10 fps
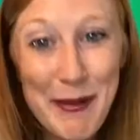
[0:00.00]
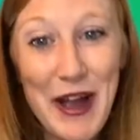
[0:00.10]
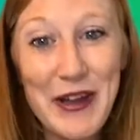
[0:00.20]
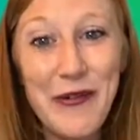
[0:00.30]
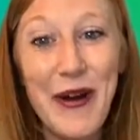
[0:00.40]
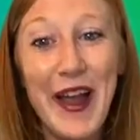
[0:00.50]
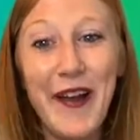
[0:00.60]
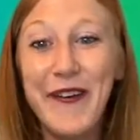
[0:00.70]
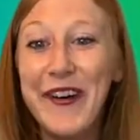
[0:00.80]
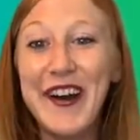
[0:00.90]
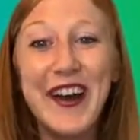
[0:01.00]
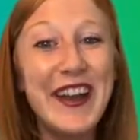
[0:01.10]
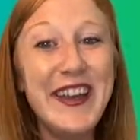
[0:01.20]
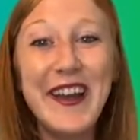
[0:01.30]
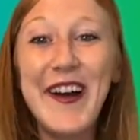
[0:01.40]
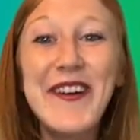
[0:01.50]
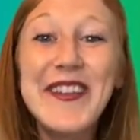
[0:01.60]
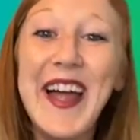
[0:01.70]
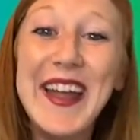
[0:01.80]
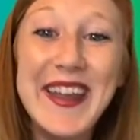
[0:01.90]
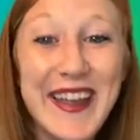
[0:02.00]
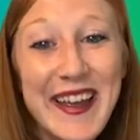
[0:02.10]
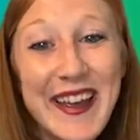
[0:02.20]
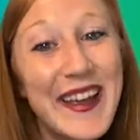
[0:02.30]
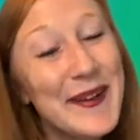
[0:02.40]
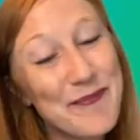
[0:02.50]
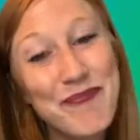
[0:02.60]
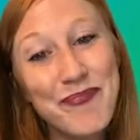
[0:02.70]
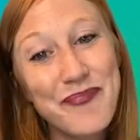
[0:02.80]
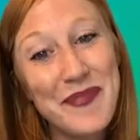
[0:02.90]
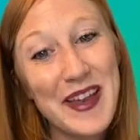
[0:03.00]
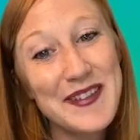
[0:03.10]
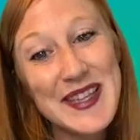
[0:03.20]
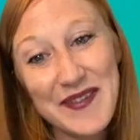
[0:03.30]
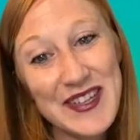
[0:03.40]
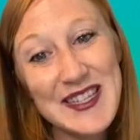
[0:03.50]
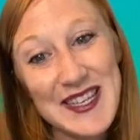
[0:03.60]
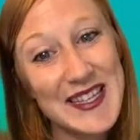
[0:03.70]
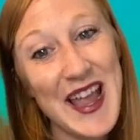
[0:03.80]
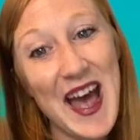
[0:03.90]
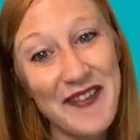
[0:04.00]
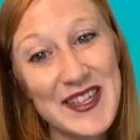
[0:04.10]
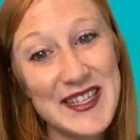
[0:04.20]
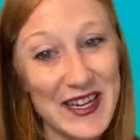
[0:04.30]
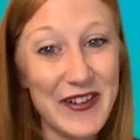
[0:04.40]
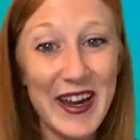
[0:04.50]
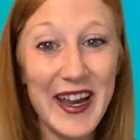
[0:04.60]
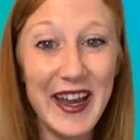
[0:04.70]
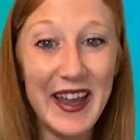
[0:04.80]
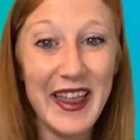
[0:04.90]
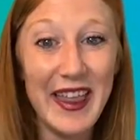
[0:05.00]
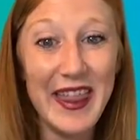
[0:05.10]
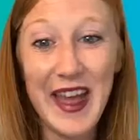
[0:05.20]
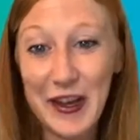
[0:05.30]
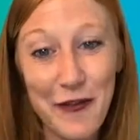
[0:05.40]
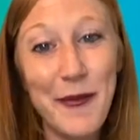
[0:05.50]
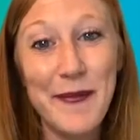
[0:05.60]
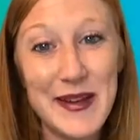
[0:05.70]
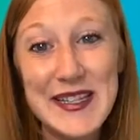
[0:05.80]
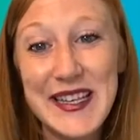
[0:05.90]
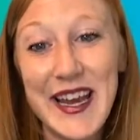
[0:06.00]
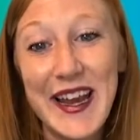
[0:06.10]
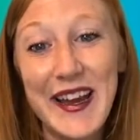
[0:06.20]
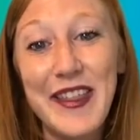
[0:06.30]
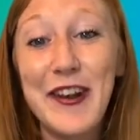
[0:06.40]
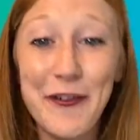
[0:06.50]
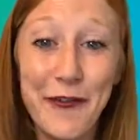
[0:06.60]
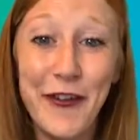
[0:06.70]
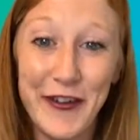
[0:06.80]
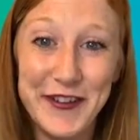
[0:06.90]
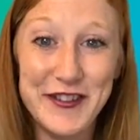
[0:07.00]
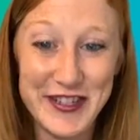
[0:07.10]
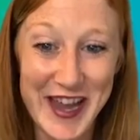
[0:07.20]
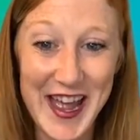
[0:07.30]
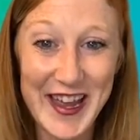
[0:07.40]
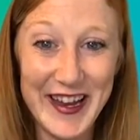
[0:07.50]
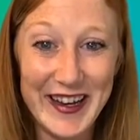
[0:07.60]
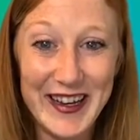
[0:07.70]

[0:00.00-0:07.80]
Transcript: how you want or, you know, like if someone says they have the secret that you've been missing, they're full of shit.